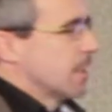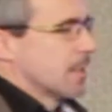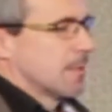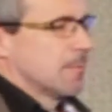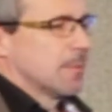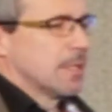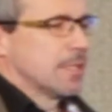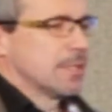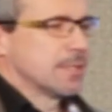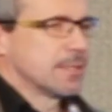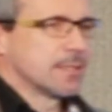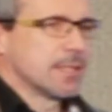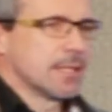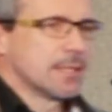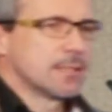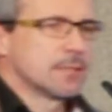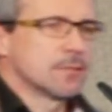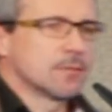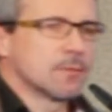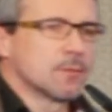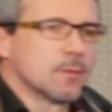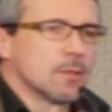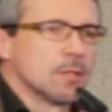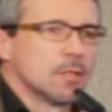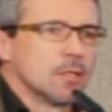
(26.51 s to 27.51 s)
Allgemeine
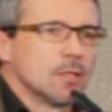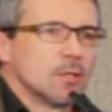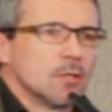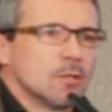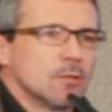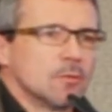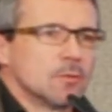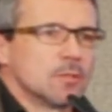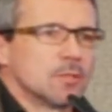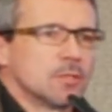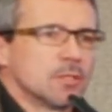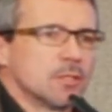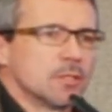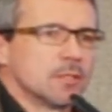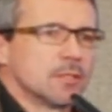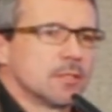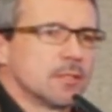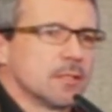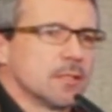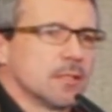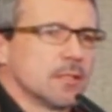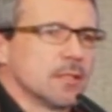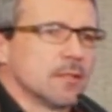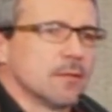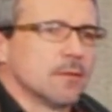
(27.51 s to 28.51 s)
Zeitung, which
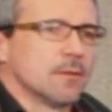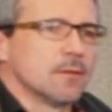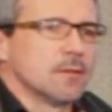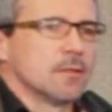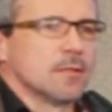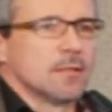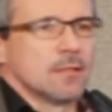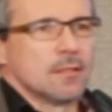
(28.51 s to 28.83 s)
is uh,